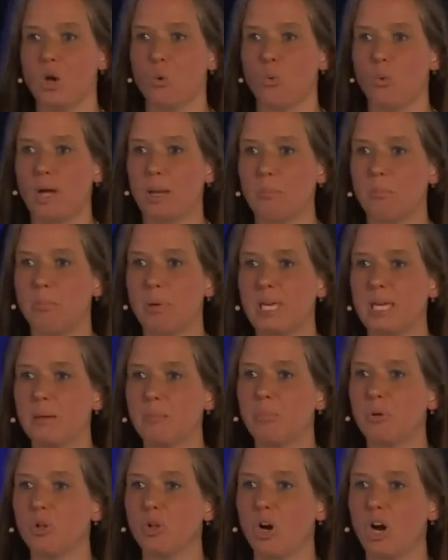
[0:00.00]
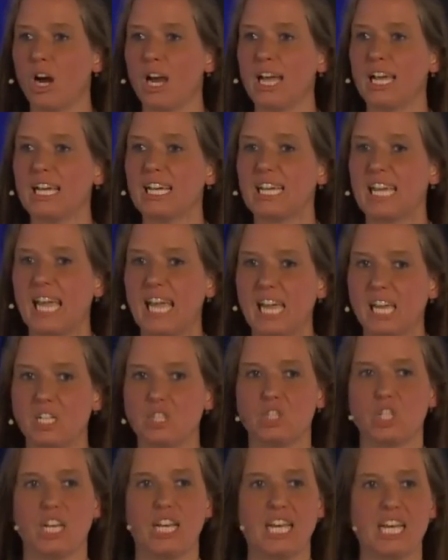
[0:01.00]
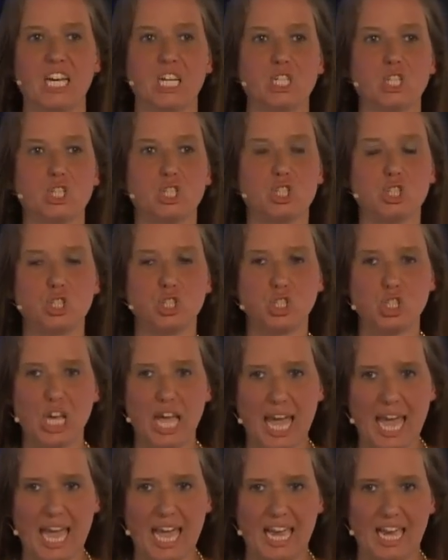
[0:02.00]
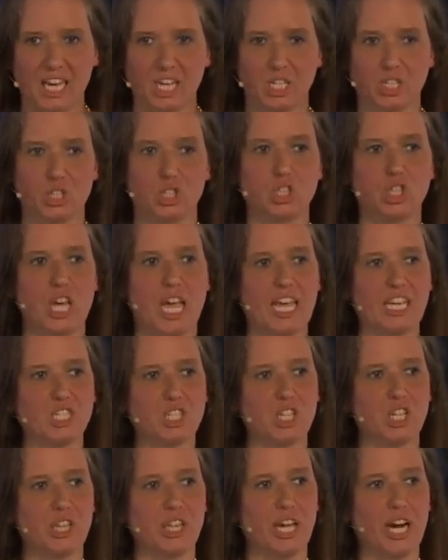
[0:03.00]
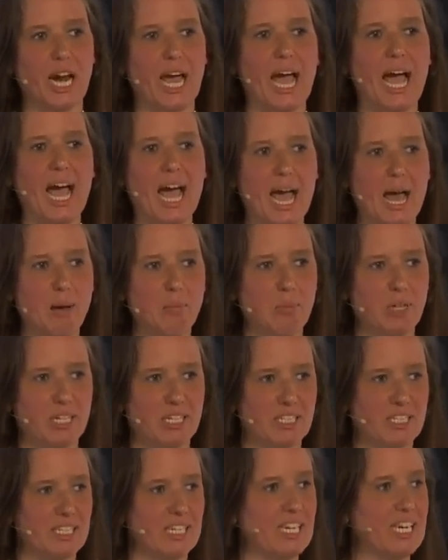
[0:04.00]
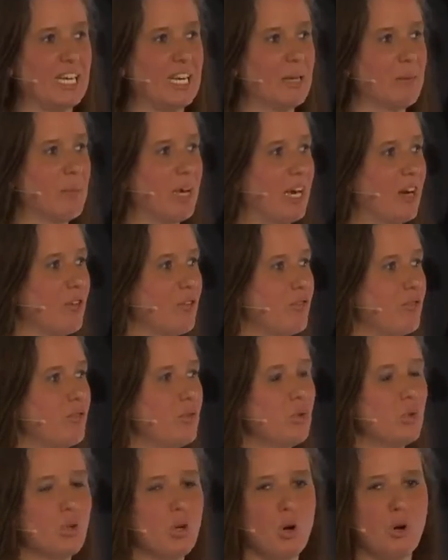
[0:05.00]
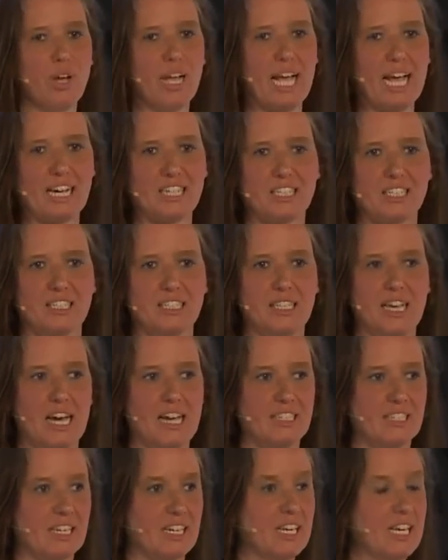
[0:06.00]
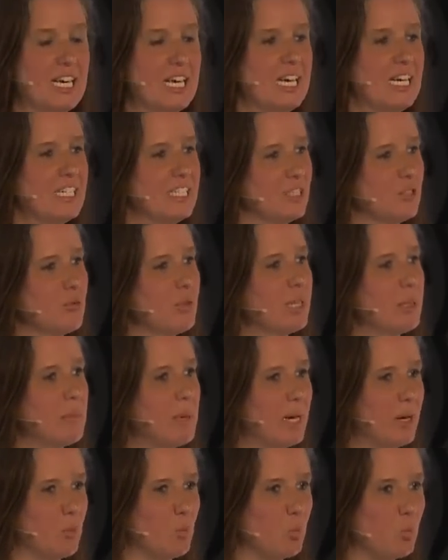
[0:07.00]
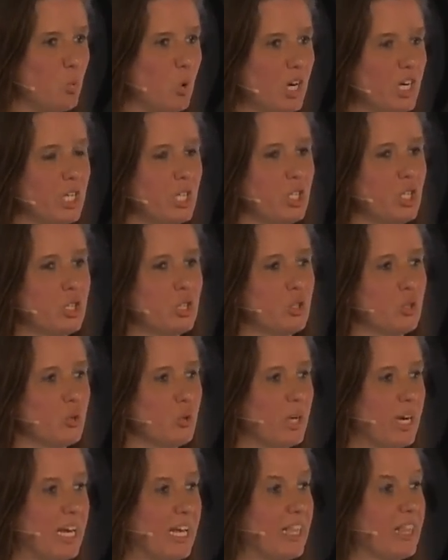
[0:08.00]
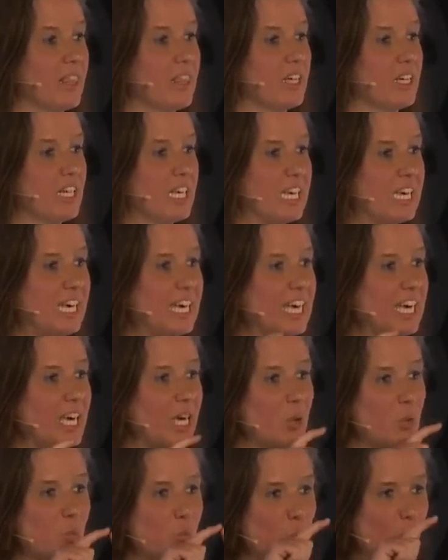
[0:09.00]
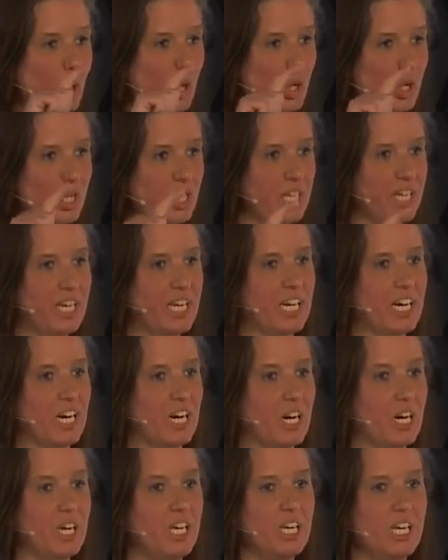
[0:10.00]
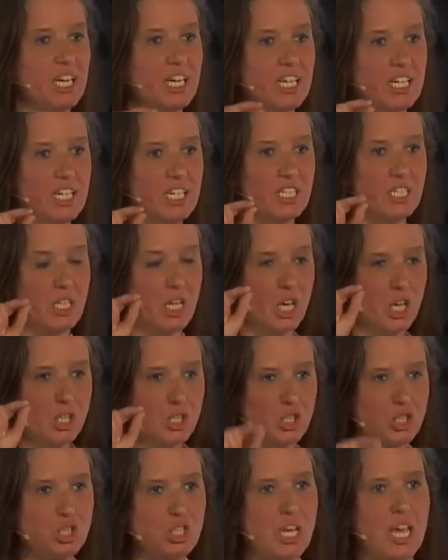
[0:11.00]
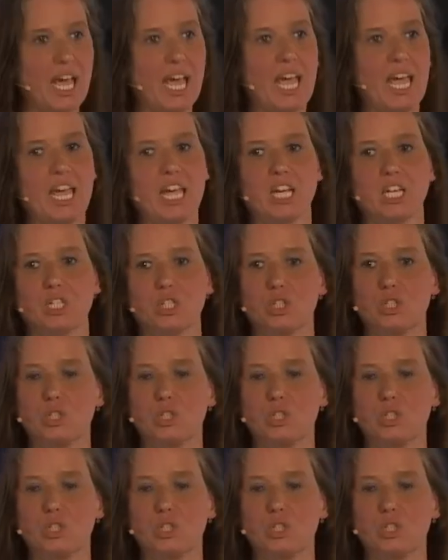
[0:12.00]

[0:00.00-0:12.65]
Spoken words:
when people are engaging in changing their habits, eating better food, going exercise, and it doesn't really matter what you're doing, the key word here is change.